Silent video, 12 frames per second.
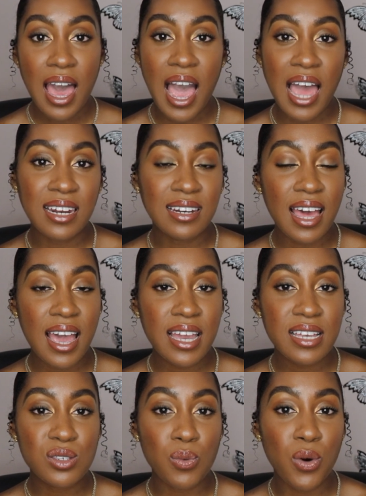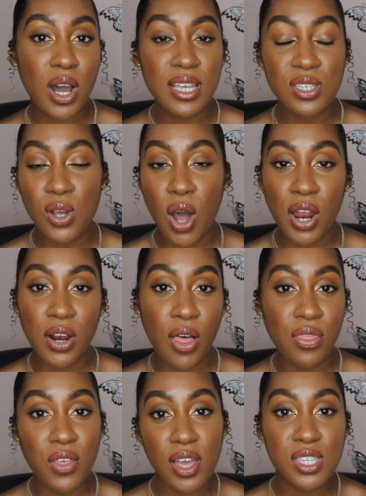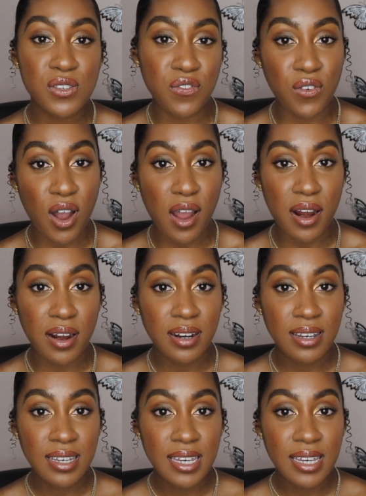analyze what has gone on thus far,